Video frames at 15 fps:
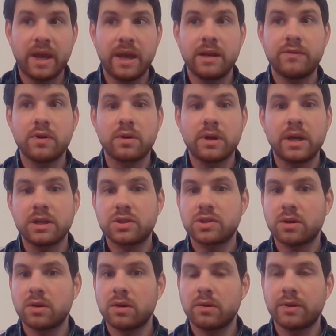And if you're not
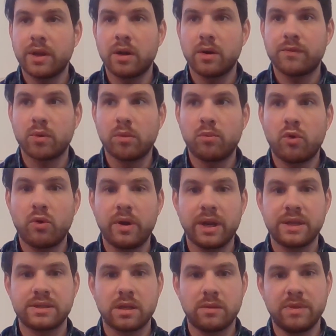sure, if the
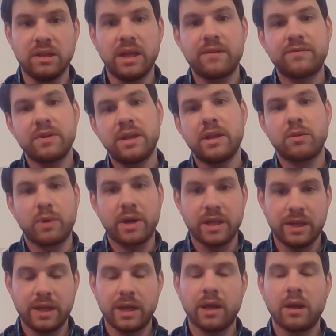reporting is going to be left-leaning,
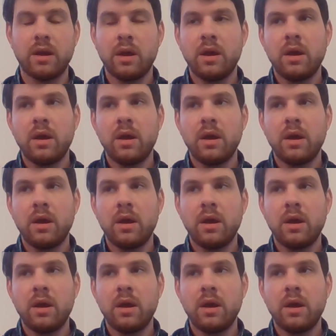right-leaning,